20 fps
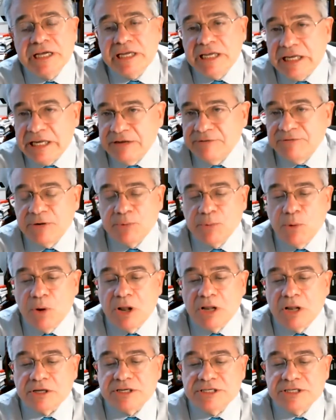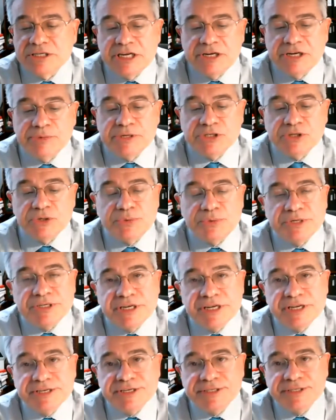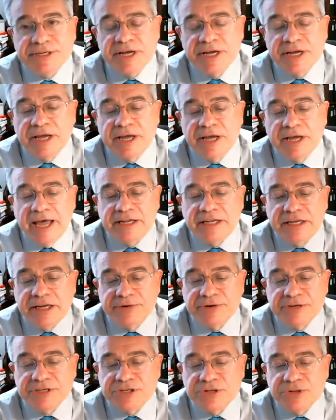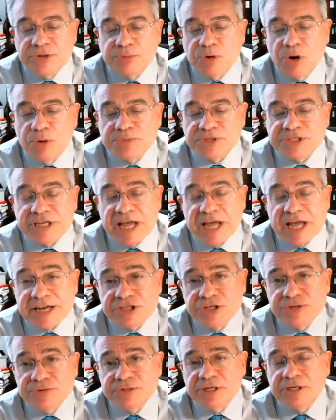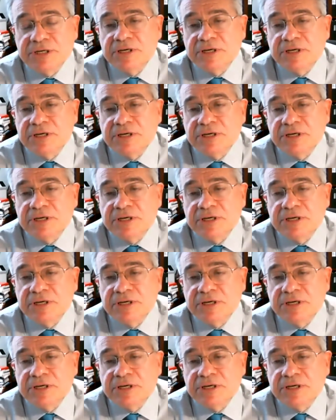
even while continuing to resist adherence to the Rome Statute,